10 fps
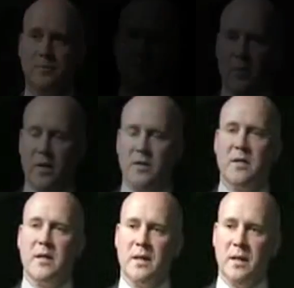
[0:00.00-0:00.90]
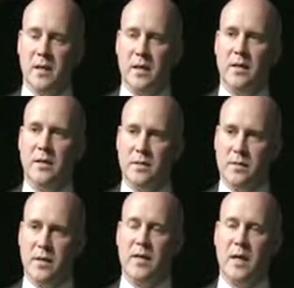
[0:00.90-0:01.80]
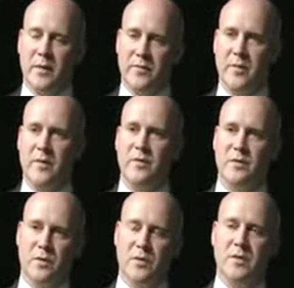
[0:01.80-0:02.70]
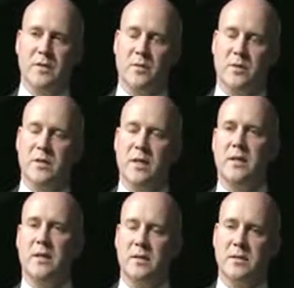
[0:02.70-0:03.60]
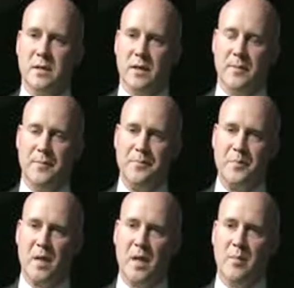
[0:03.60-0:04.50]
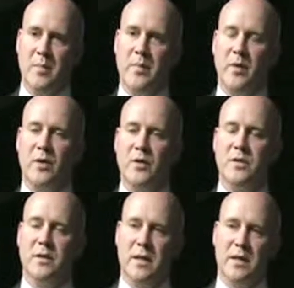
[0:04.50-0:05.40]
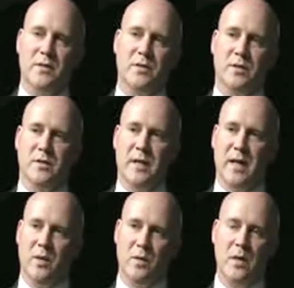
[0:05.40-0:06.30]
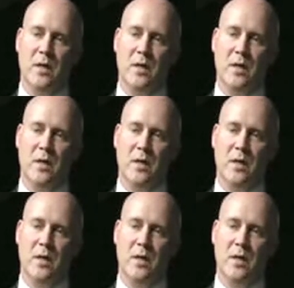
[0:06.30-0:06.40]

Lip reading: Yeah, we are seeing it coming from different sources, and we're seeing that people are using title insurance now,